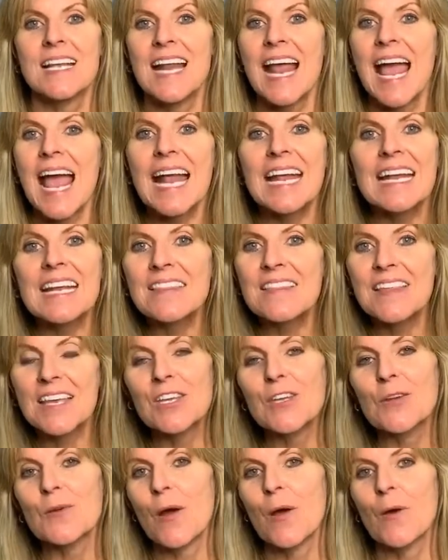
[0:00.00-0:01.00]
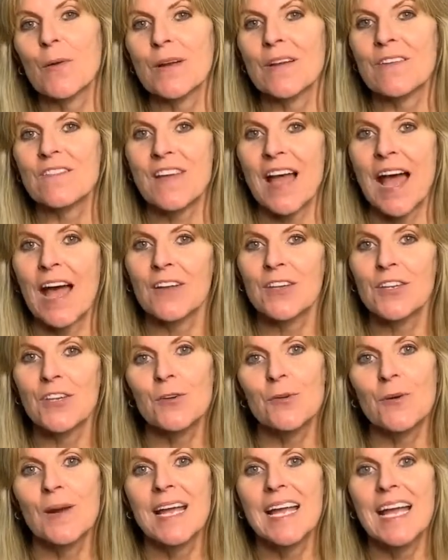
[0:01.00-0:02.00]
and anything you own of
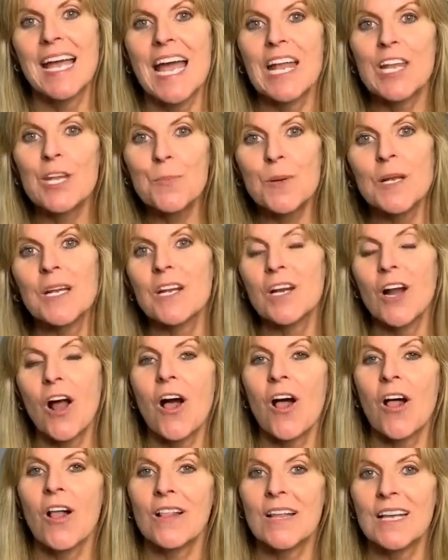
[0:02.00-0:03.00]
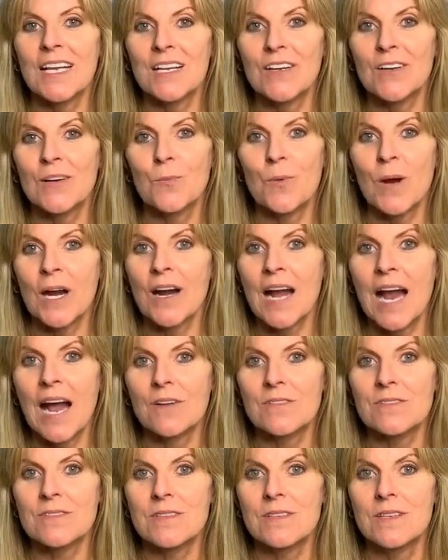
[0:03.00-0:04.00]
value, and you put it all in a
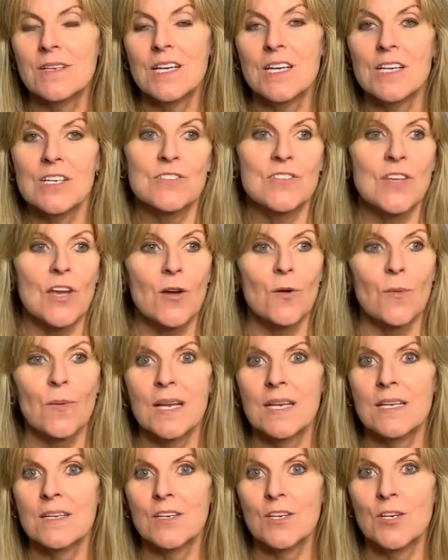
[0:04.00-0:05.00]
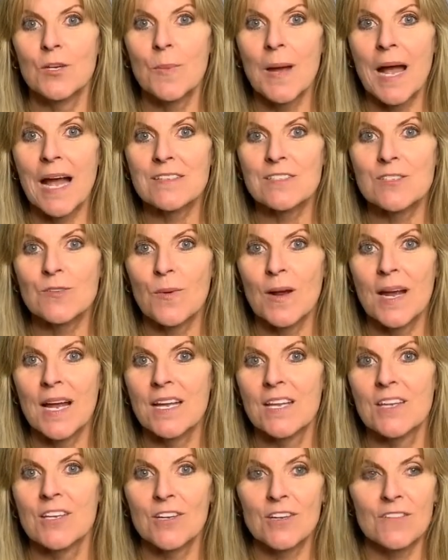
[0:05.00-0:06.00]
warehouse. So when you pass
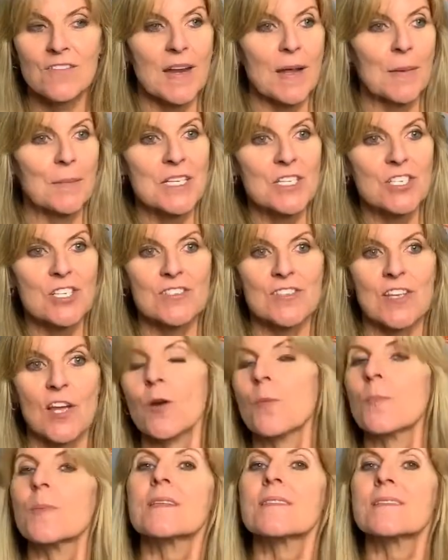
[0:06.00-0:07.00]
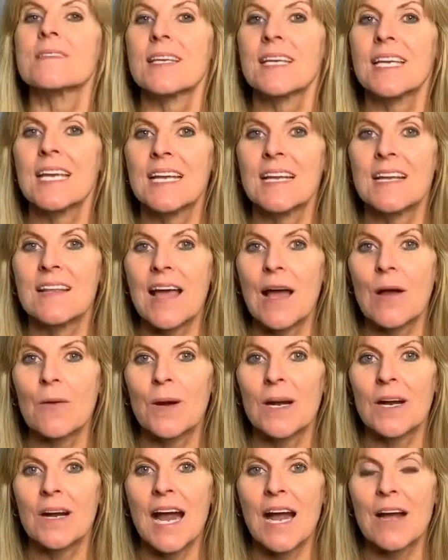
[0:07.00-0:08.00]
away, your family just opens the key to that
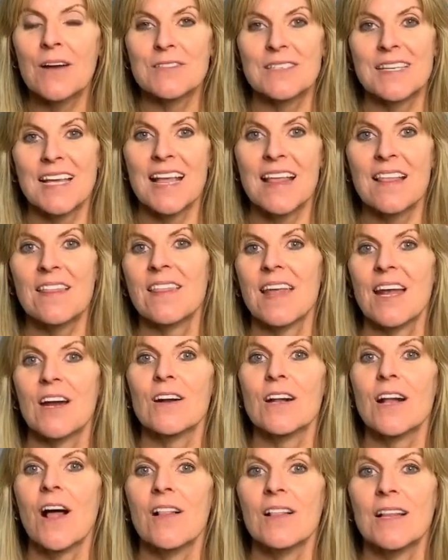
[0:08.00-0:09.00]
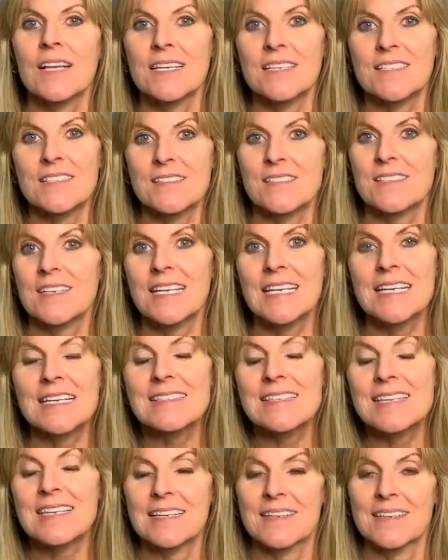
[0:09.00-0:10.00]
warehouse and there it all is.
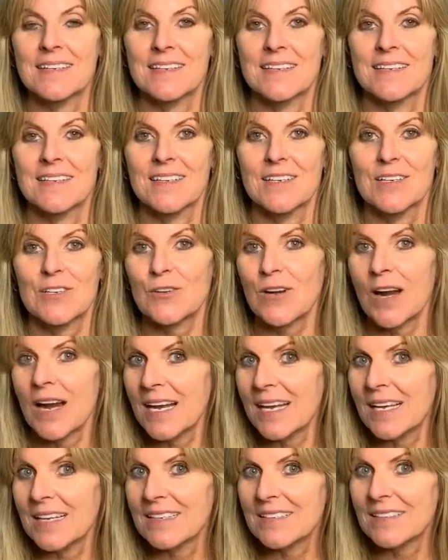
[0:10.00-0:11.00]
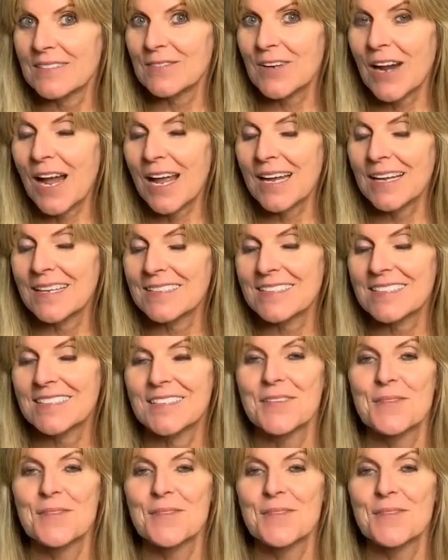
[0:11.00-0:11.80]
Easy. Great, right?